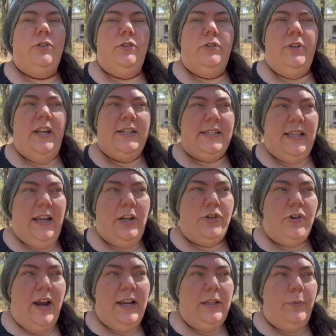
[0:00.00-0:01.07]
insulated
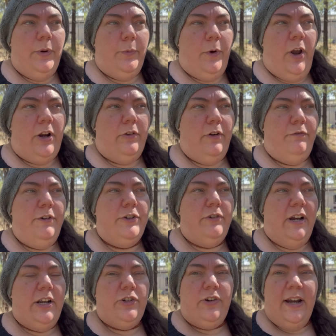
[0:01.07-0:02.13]
trailer would work, a
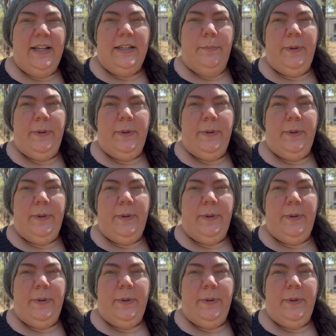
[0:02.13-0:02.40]
refrigerated trailer,